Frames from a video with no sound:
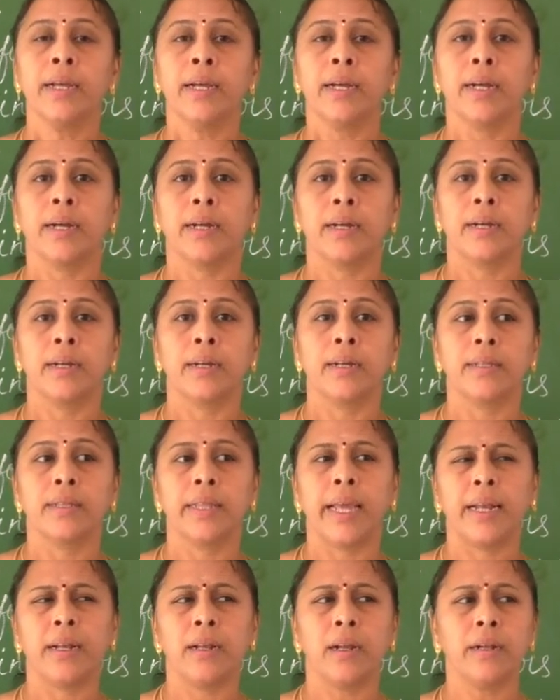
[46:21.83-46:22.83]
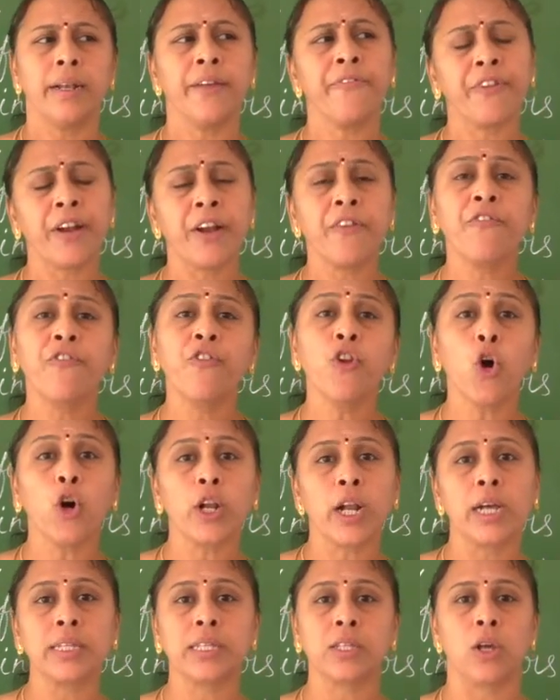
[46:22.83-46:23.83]
There are different
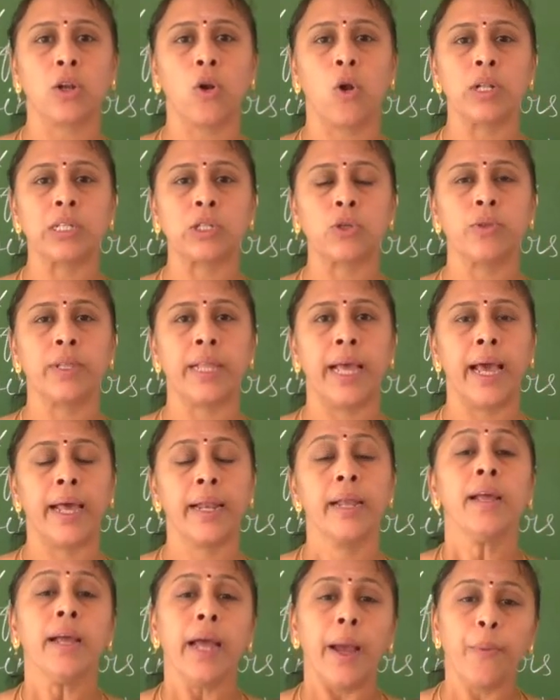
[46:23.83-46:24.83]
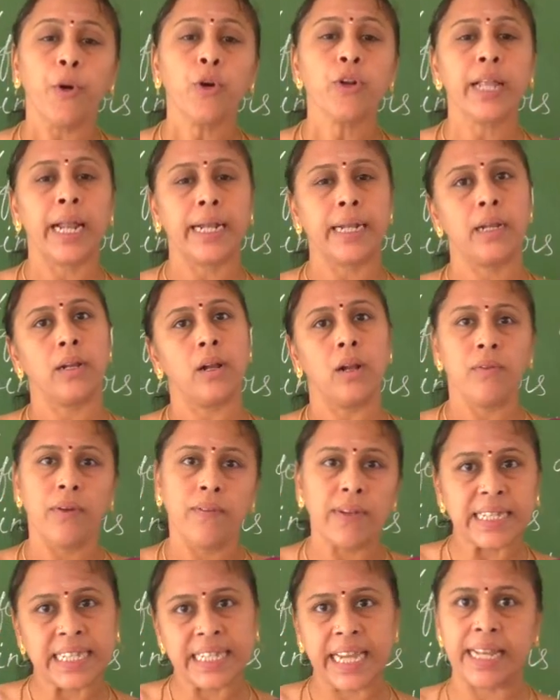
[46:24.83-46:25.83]
floras are also there. About that you
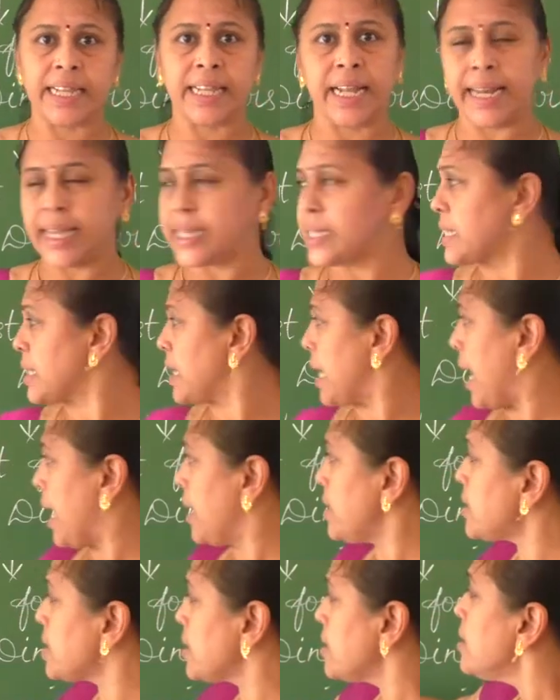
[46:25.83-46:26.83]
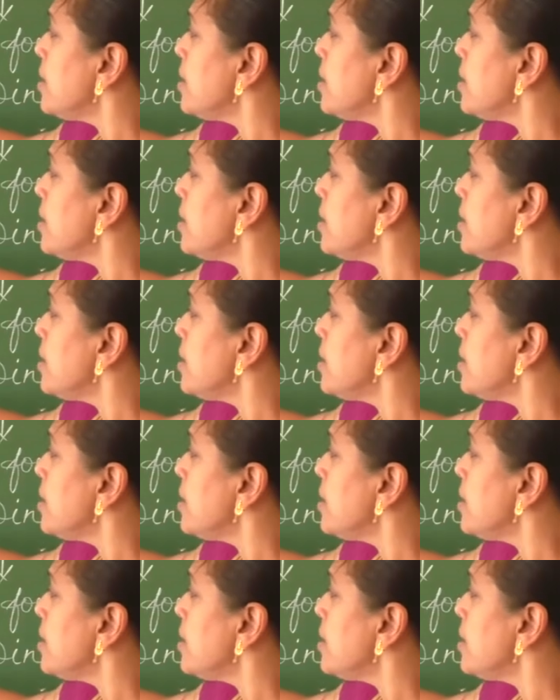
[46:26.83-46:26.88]
will see in the next class.